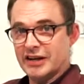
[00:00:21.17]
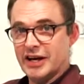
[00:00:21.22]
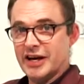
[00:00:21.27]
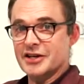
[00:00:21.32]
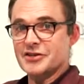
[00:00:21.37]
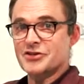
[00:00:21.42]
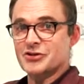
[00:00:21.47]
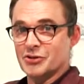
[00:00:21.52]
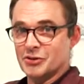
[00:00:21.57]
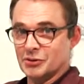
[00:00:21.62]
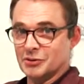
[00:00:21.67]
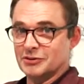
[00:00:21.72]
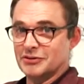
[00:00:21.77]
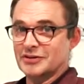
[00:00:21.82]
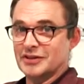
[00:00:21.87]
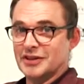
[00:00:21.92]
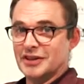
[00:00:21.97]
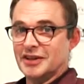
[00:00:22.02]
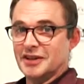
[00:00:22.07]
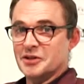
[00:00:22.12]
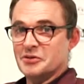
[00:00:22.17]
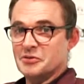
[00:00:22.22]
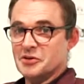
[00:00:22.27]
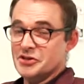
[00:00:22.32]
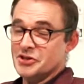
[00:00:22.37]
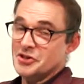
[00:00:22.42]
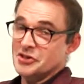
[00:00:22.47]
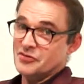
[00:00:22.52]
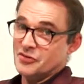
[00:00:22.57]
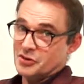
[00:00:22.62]
at our school,
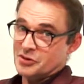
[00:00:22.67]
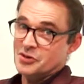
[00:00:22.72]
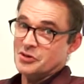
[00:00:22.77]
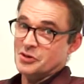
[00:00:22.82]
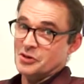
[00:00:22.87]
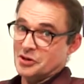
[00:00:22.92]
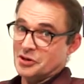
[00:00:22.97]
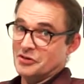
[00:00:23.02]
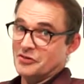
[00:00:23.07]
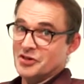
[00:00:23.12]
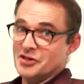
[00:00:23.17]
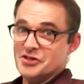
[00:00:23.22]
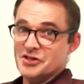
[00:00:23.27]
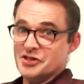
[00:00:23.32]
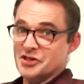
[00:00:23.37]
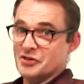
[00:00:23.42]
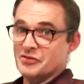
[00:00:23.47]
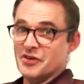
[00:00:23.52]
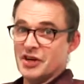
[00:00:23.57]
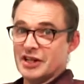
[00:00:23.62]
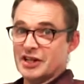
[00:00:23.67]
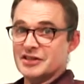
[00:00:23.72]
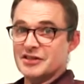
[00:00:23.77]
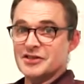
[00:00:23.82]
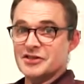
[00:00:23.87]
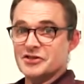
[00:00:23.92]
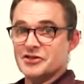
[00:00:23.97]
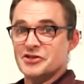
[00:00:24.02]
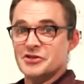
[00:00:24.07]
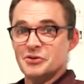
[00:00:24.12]
which is Victoria University of
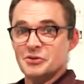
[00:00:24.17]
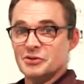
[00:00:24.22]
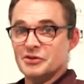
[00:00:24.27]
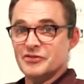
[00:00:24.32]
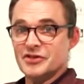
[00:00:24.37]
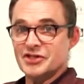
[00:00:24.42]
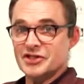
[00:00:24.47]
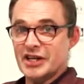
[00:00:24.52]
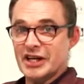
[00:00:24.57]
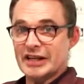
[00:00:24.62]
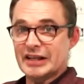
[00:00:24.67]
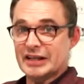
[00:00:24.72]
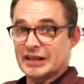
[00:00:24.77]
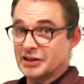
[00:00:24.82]
Wellington School of Design